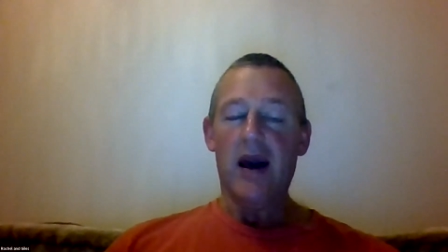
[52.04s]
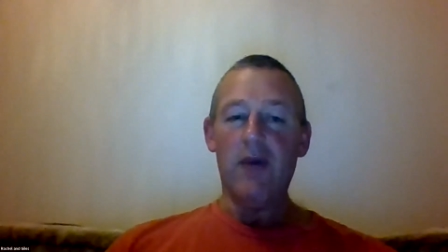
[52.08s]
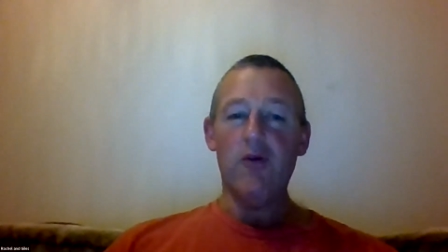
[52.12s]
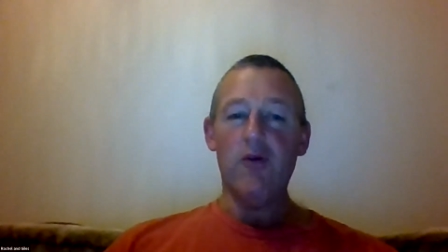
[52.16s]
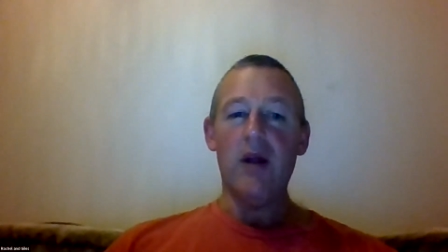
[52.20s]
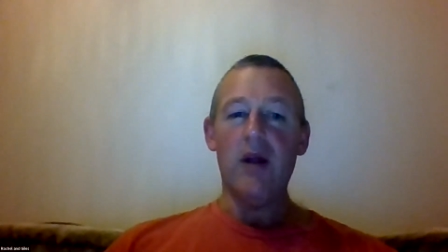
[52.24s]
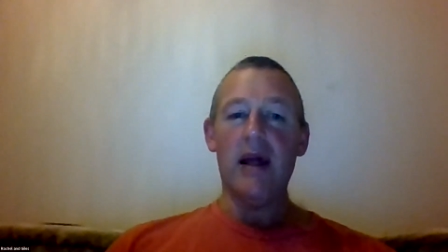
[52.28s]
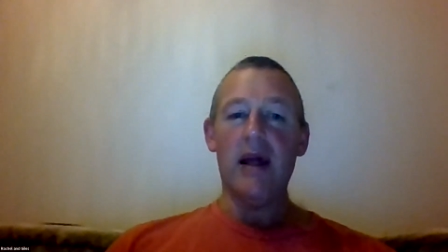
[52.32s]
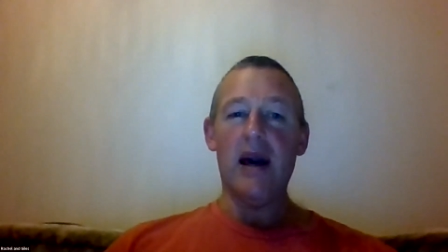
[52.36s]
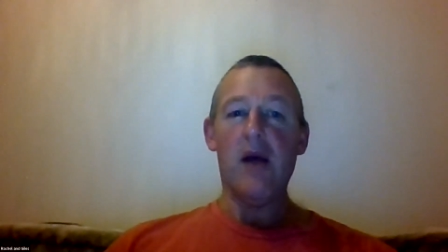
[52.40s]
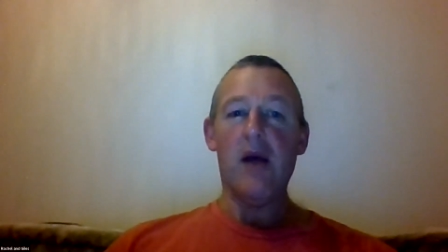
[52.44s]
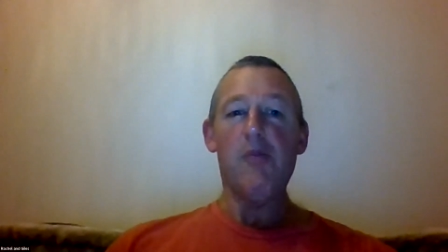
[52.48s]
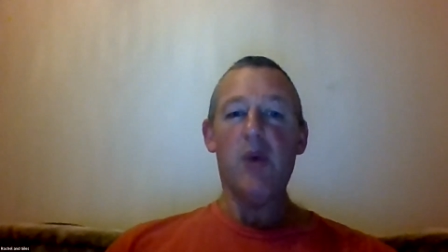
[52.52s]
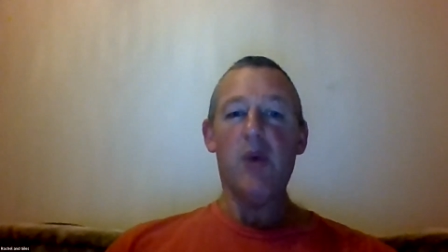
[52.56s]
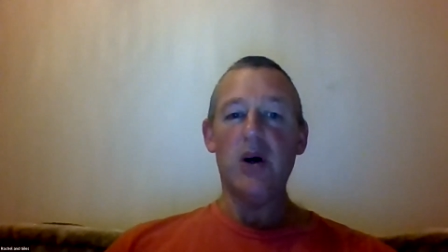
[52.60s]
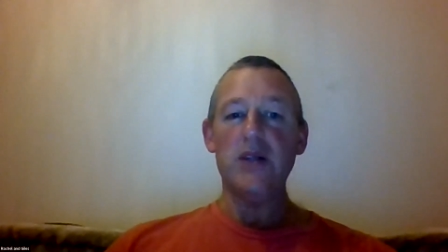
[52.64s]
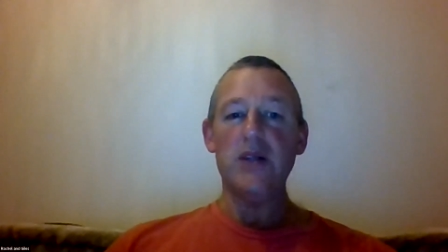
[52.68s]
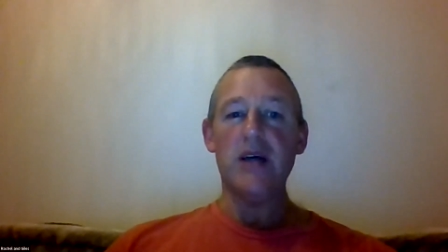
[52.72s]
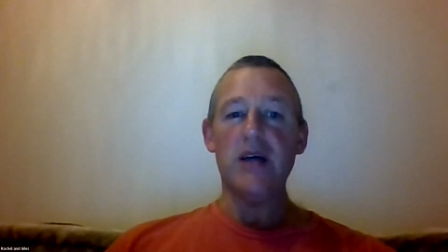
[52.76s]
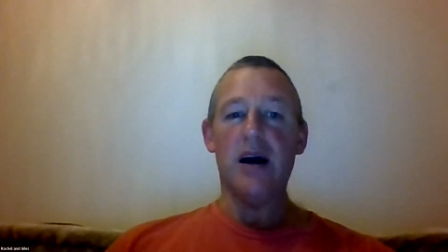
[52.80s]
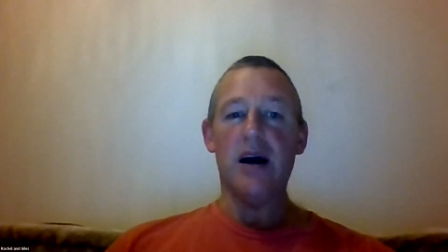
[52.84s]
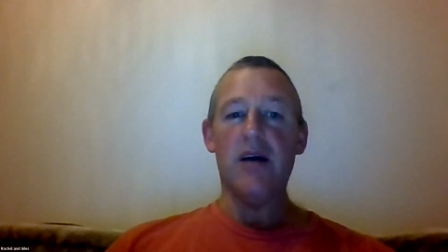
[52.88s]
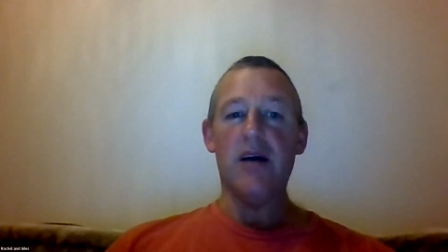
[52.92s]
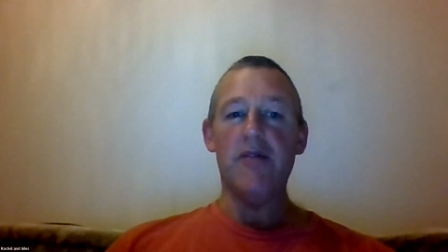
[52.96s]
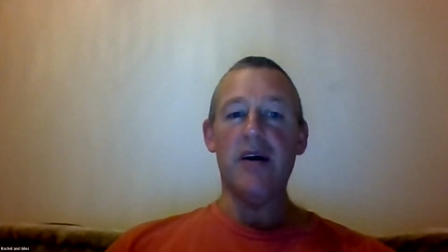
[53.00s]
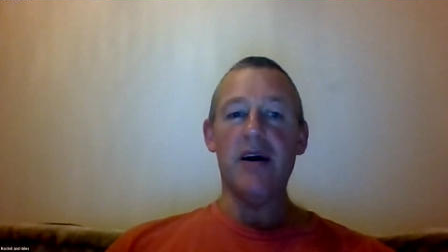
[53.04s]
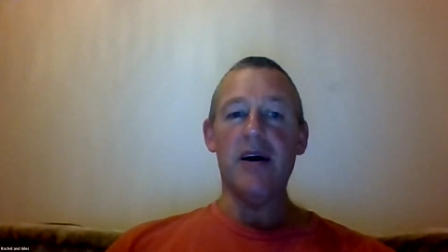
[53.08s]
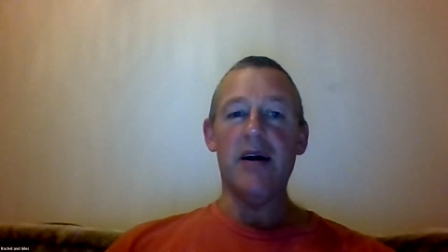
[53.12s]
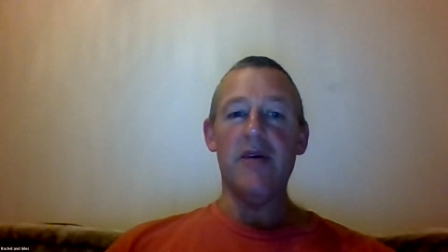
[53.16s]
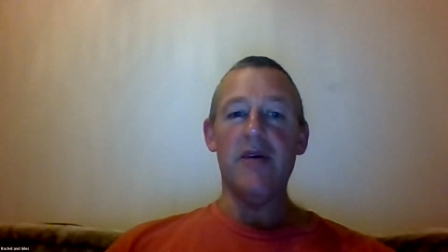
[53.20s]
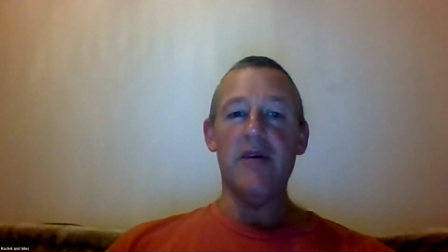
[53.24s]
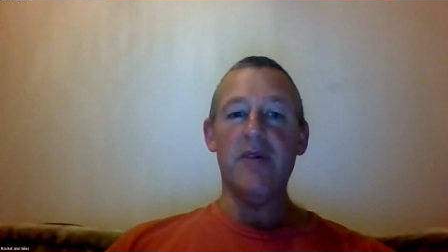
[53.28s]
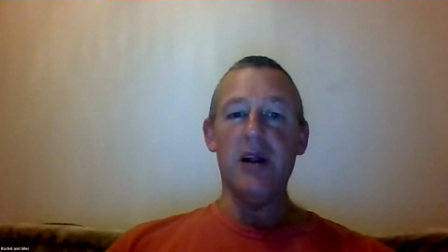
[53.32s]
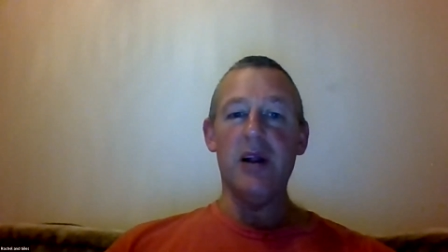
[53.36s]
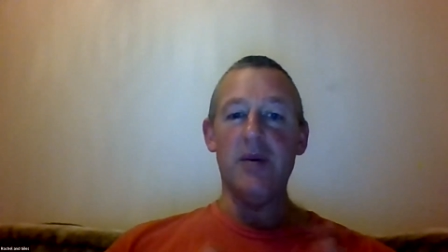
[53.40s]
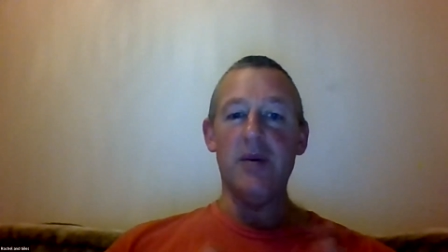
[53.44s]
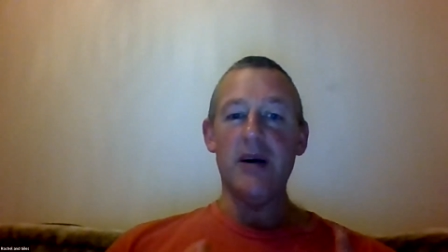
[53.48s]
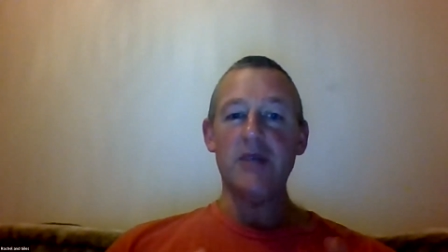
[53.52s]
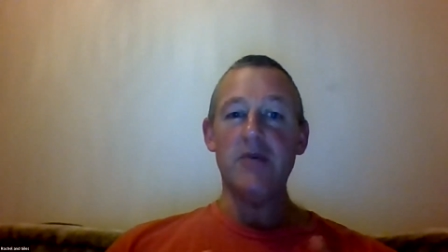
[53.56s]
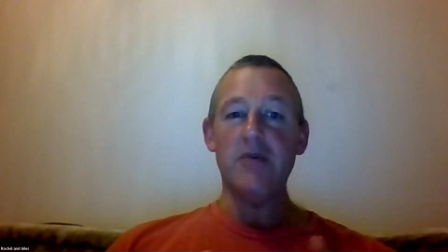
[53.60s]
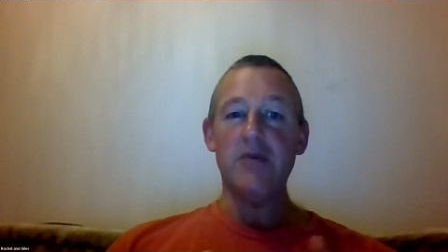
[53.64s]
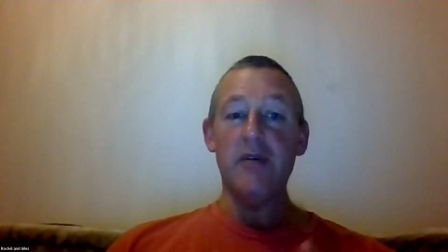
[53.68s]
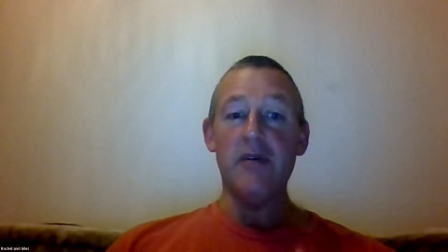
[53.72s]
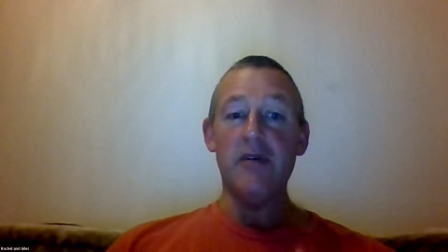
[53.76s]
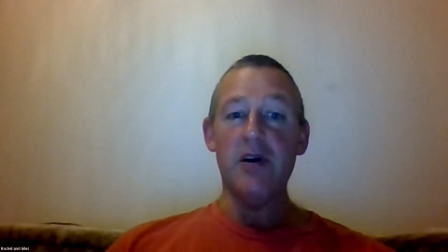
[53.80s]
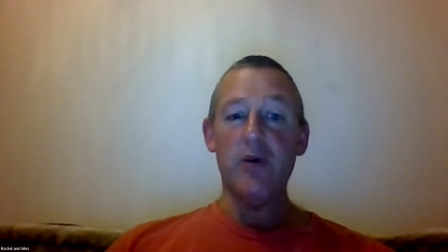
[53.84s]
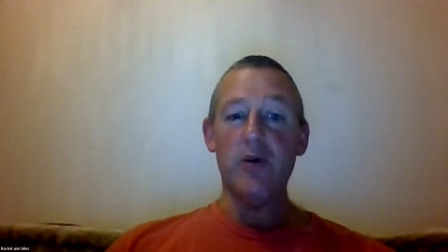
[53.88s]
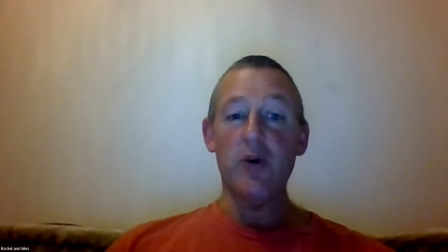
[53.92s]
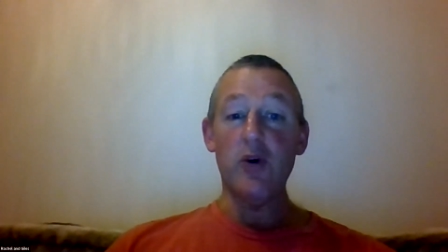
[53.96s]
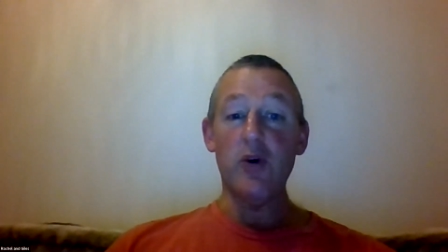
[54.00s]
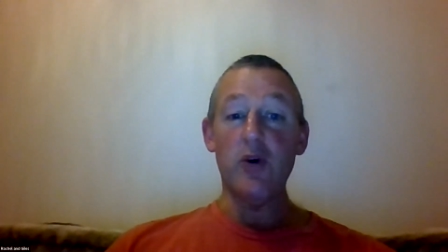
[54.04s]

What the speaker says: I really get a buzz out of it. It really makes me feel